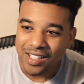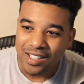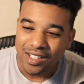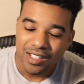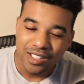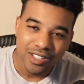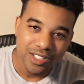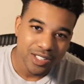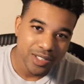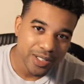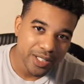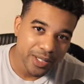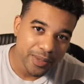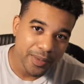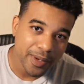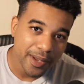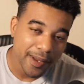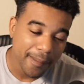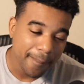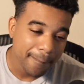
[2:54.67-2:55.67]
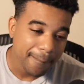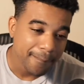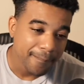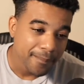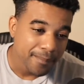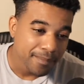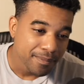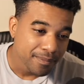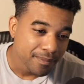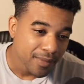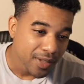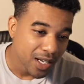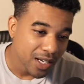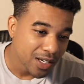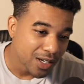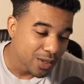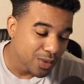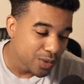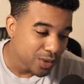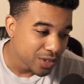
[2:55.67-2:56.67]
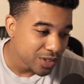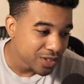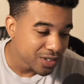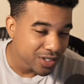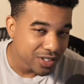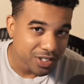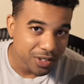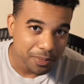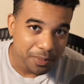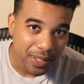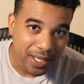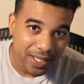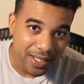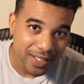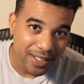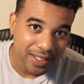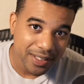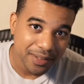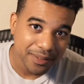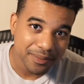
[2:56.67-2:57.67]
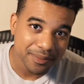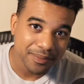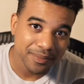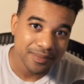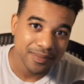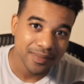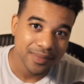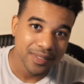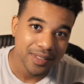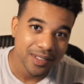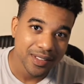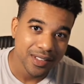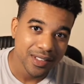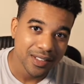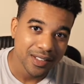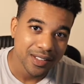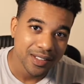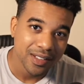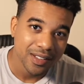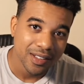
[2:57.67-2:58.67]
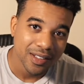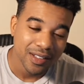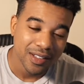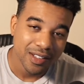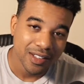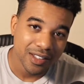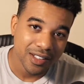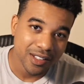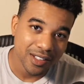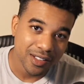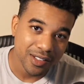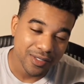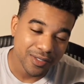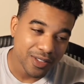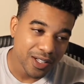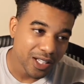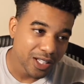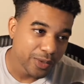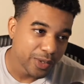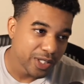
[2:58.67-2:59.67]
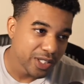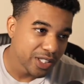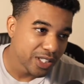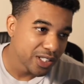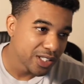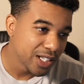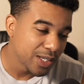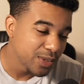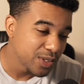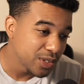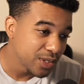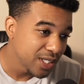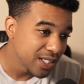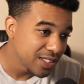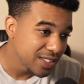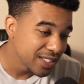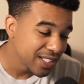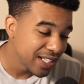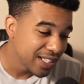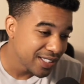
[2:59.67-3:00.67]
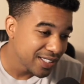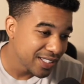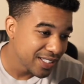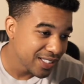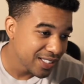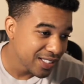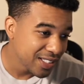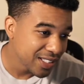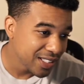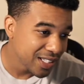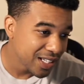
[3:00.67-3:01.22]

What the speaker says: So anyway, I got orders to Japan the following year. That was 2018. I got